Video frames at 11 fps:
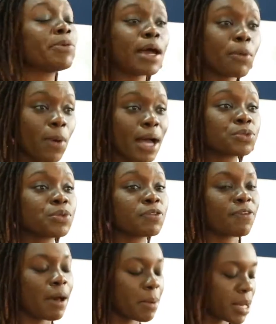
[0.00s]
and he works with
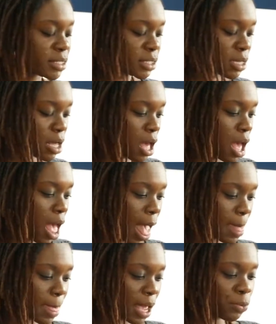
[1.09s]
farmers.
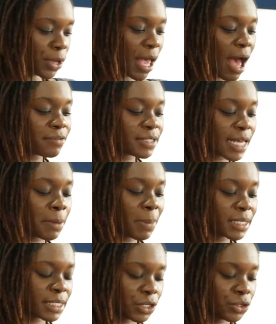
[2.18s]
And then we have
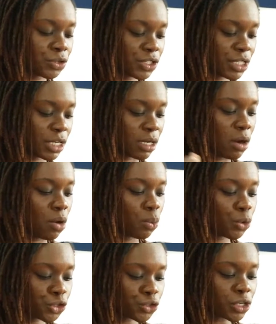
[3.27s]
cyber security.
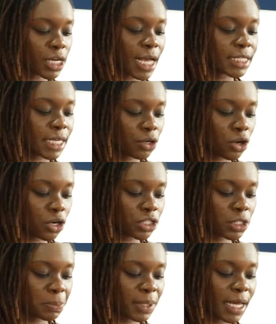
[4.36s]
What role can
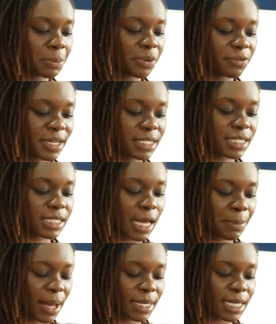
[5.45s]
technology play in preventing
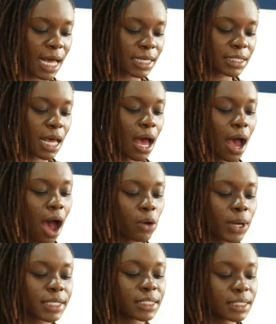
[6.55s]
cyber attacks?
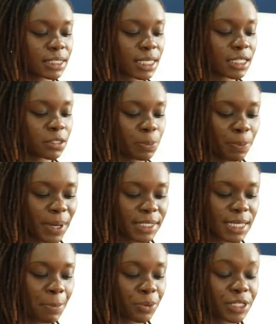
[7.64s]
How can citizens
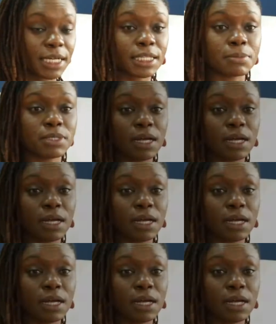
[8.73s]
better protect